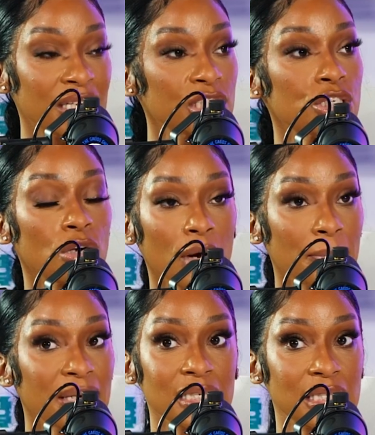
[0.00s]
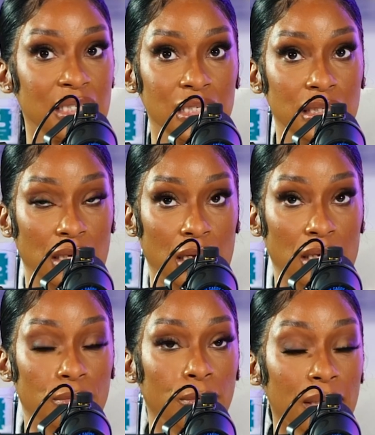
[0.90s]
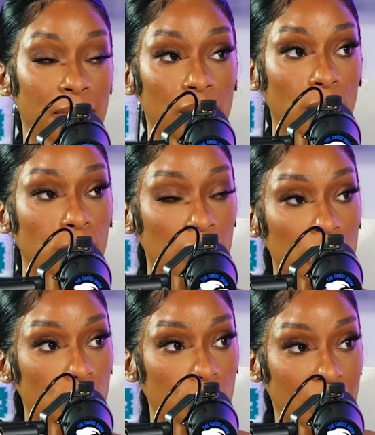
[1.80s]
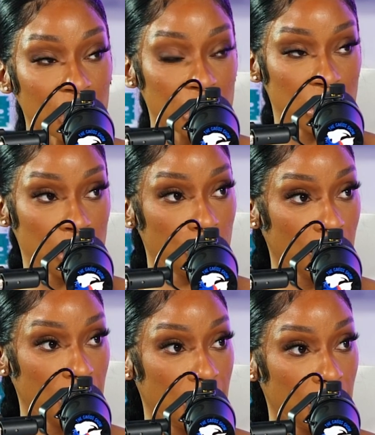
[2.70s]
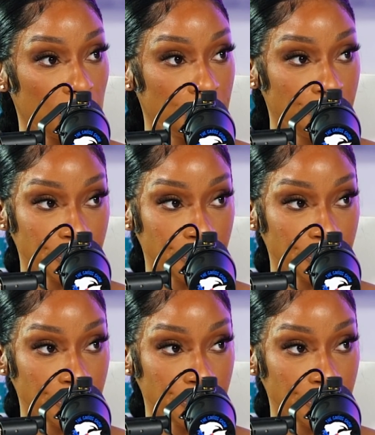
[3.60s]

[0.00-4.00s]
And showing, because women are really running shit right now.